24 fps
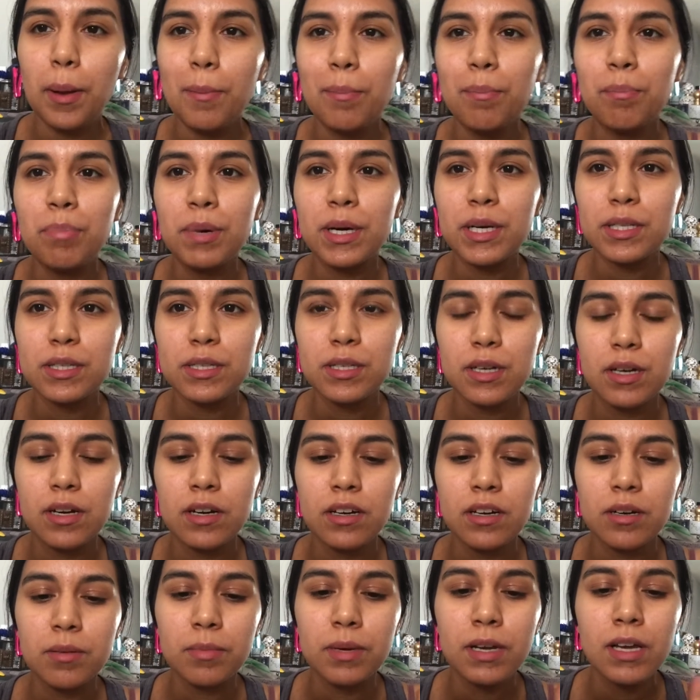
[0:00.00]
but
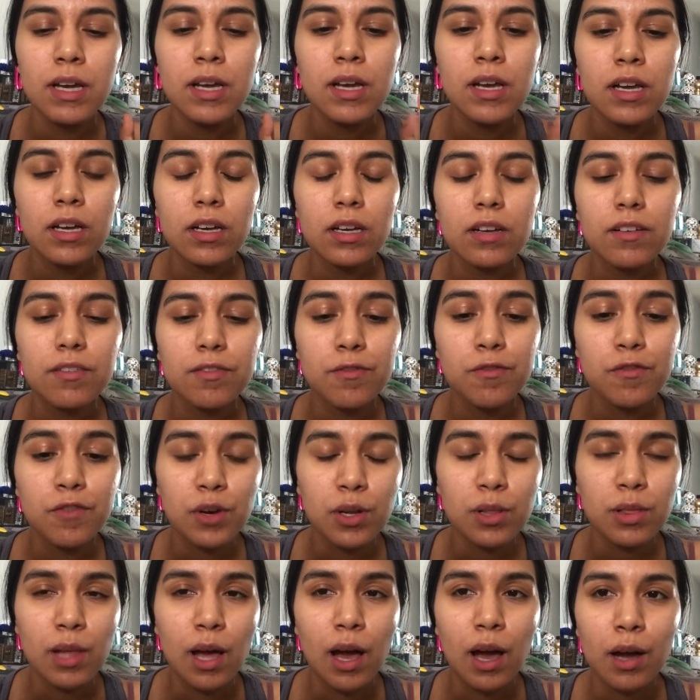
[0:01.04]
um for
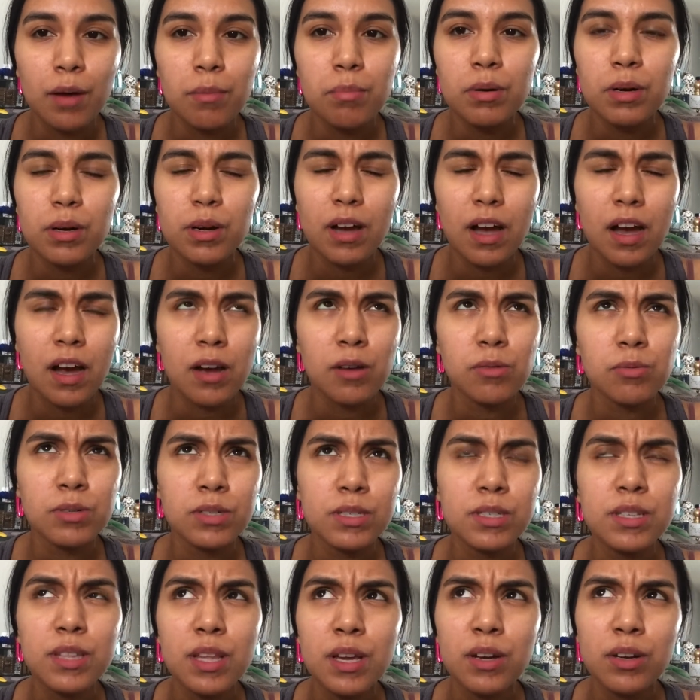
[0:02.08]
lab I
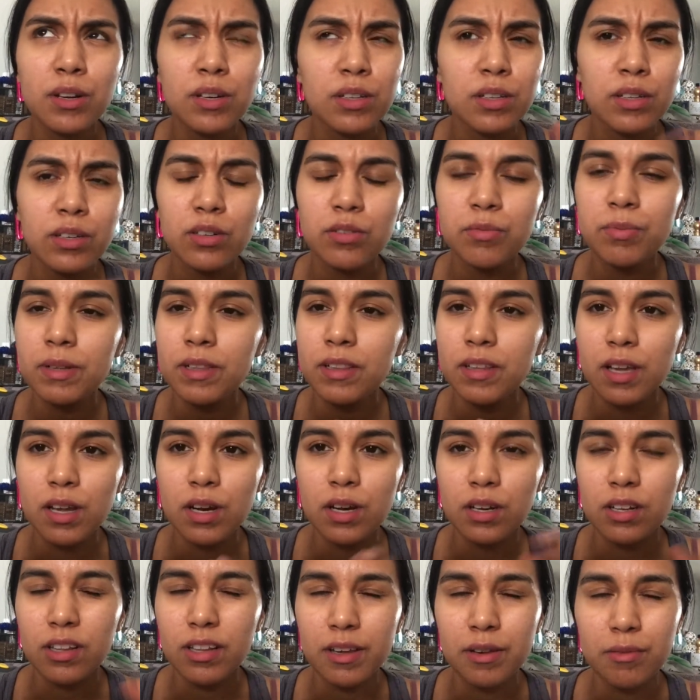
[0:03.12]
was there a little bit later
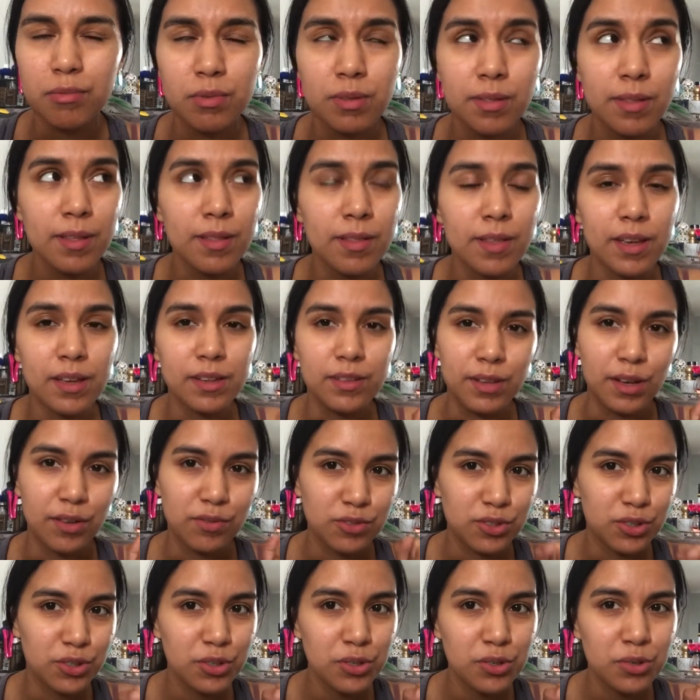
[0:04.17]
like really late in the
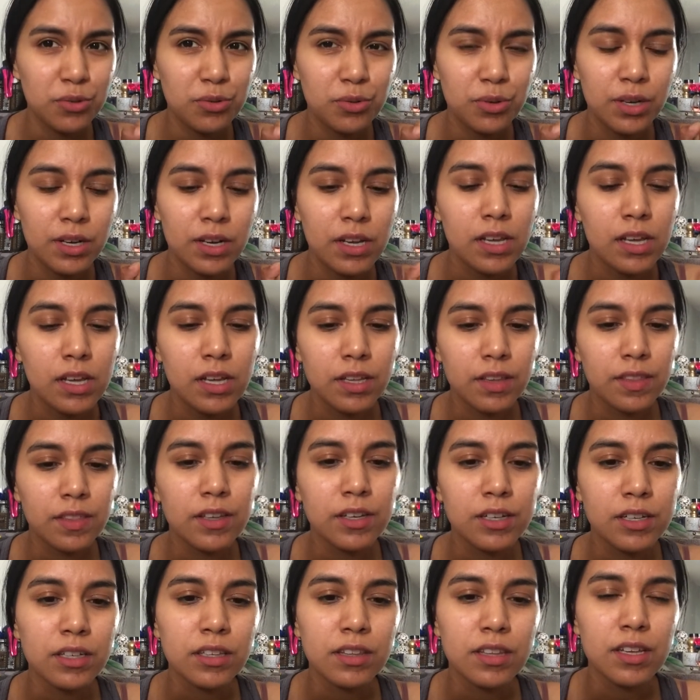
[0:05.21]
afternoon the
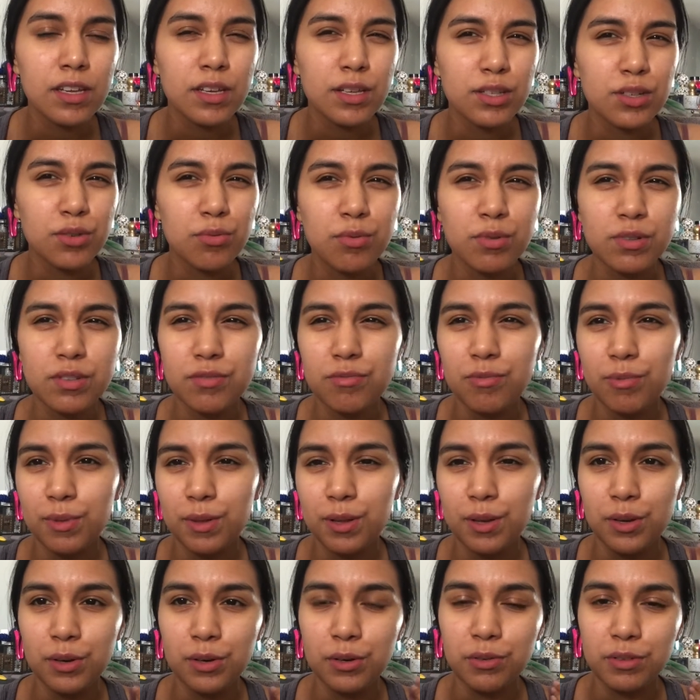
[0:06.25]
good thing is there wasn't really
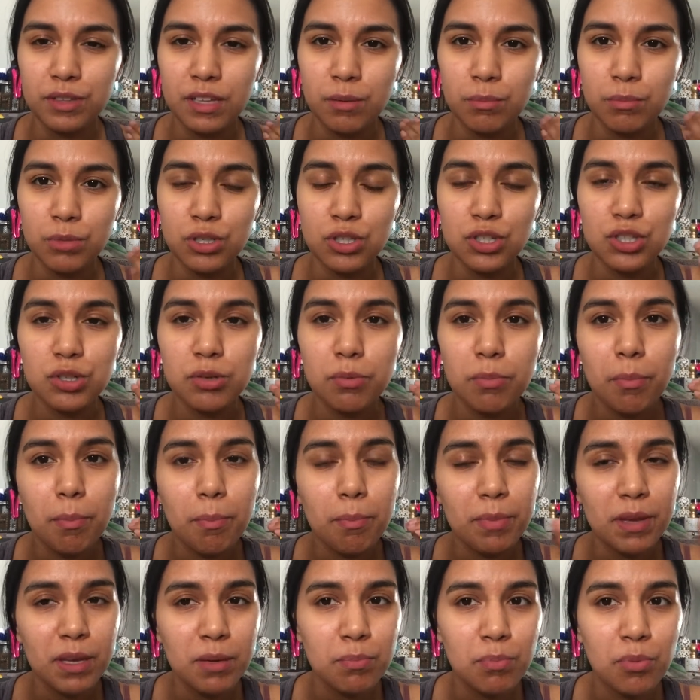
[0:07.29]
you know that much
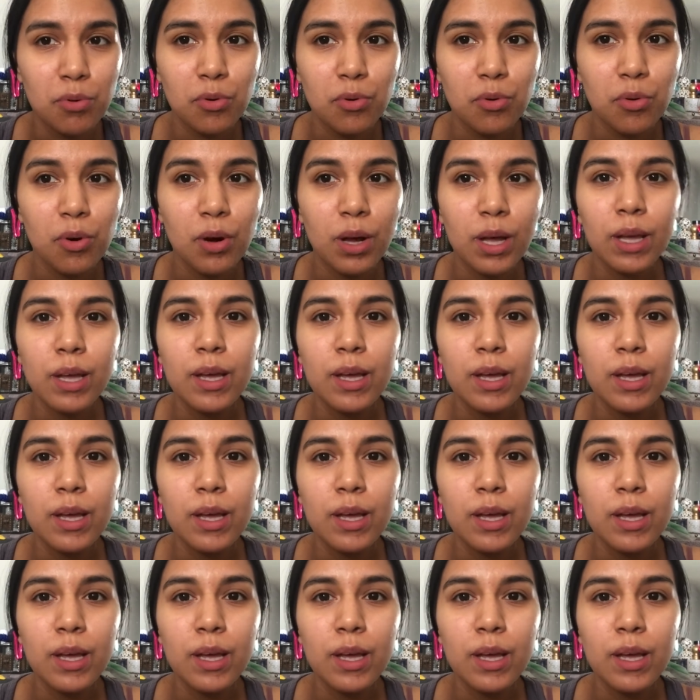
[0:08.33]
people